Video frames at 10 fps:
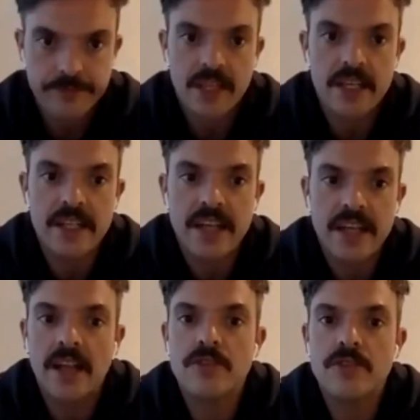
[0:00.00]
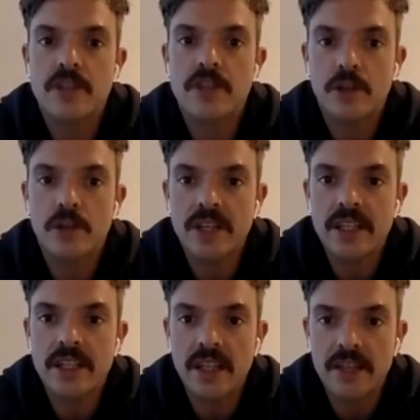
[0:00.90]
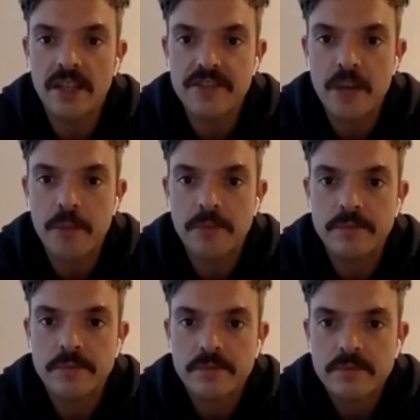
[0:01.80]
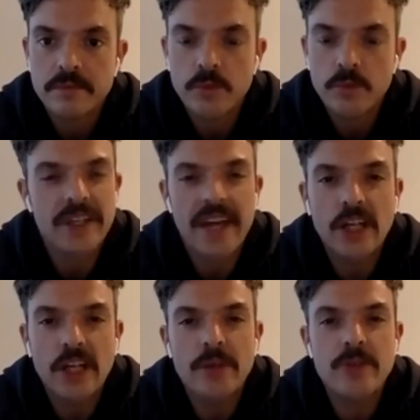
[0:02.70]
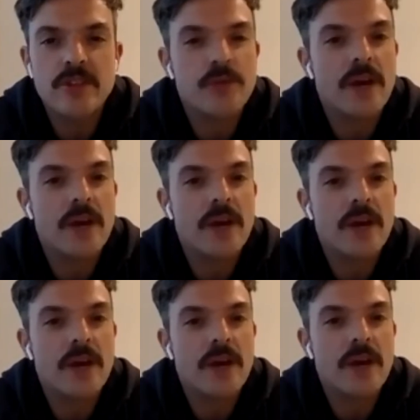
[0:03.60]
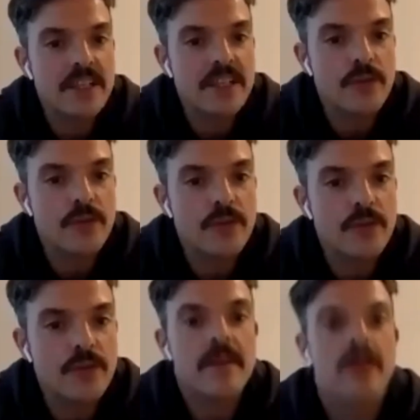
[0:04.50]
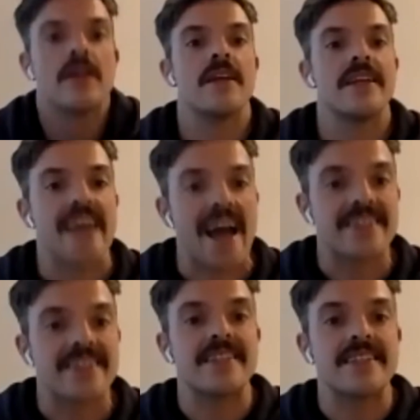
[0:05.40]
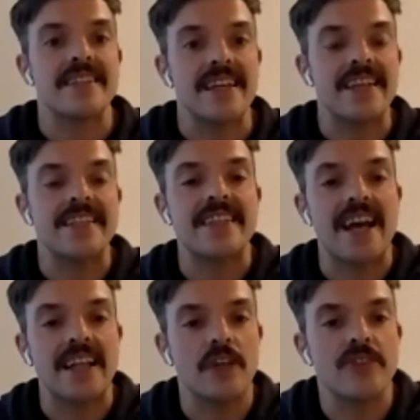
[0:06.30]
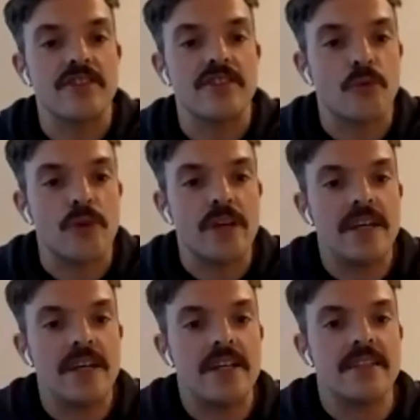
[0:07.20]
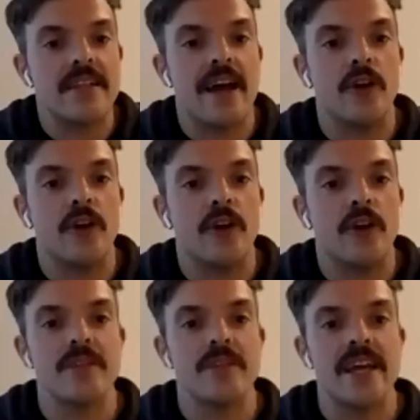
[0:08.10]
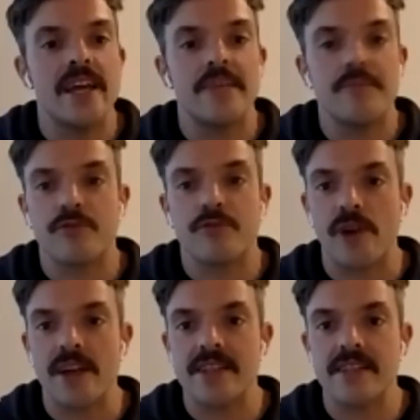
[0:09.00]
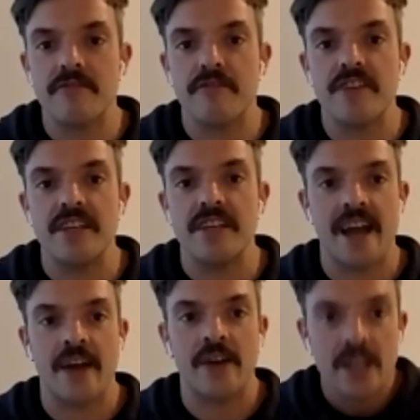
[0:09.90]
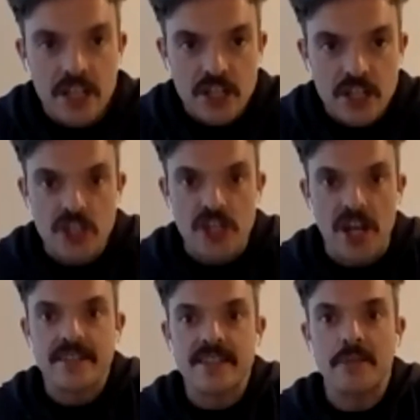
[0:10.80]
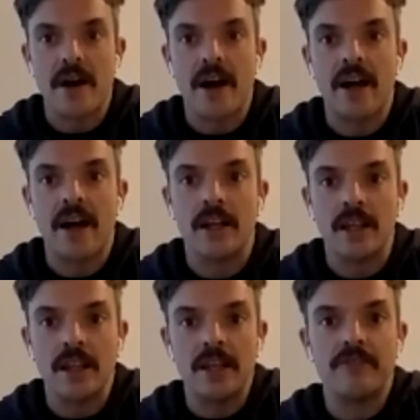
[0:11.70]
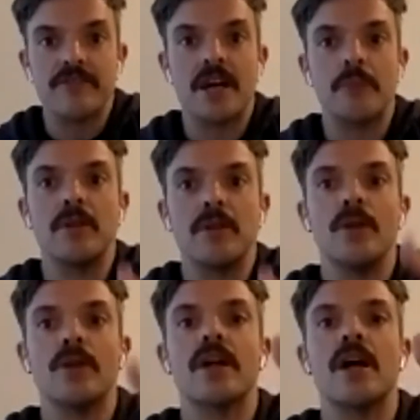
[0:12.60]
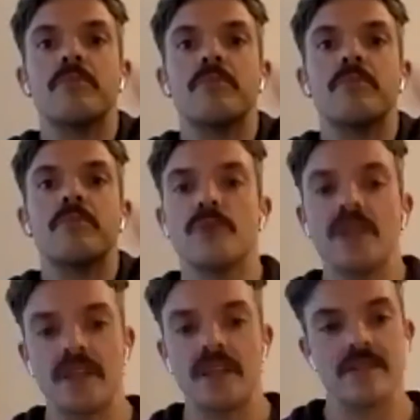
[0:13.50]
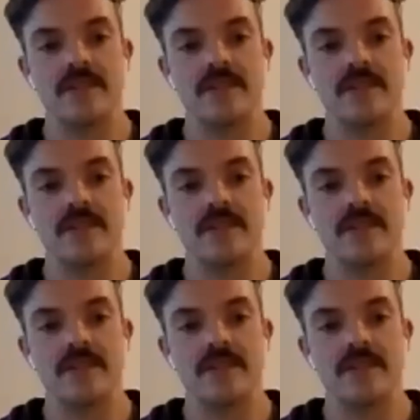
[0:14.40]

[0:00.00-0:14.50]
Inhale, slowly lift up. You want the elbows to around 90 degrees. Yes, exactly, lots of squeezing elbows in, pressing feet down. Chest up higher, lift up, look up, release.